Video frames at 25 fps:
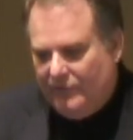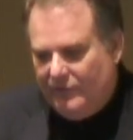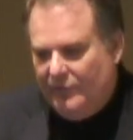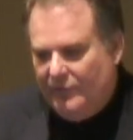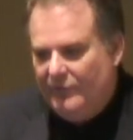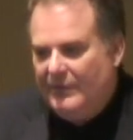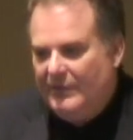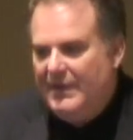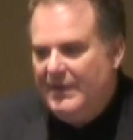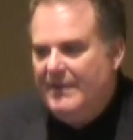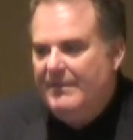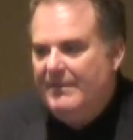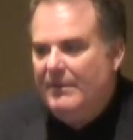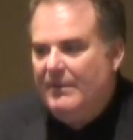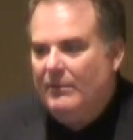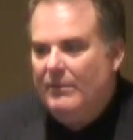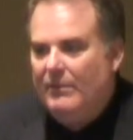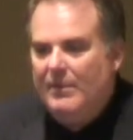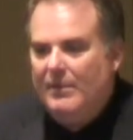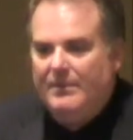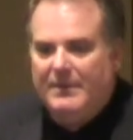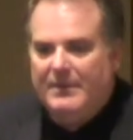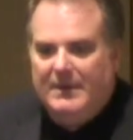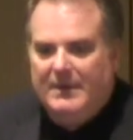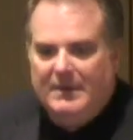Two clever
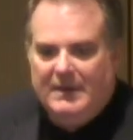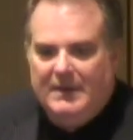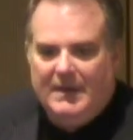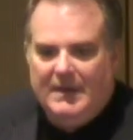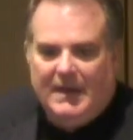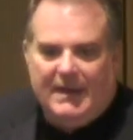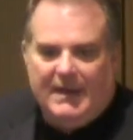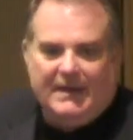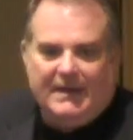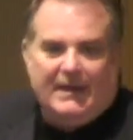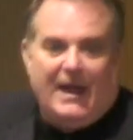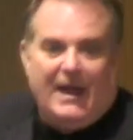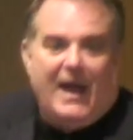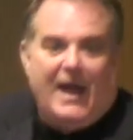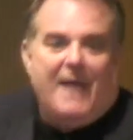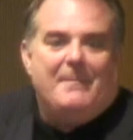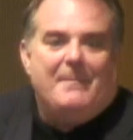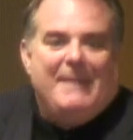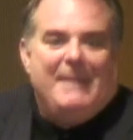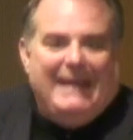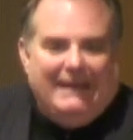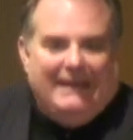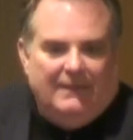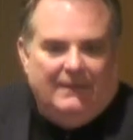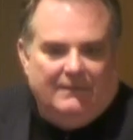women and a
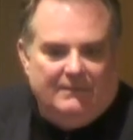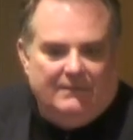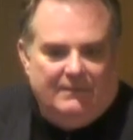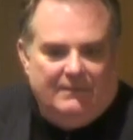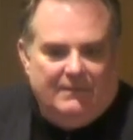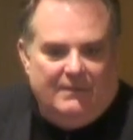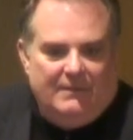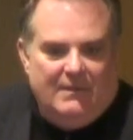man.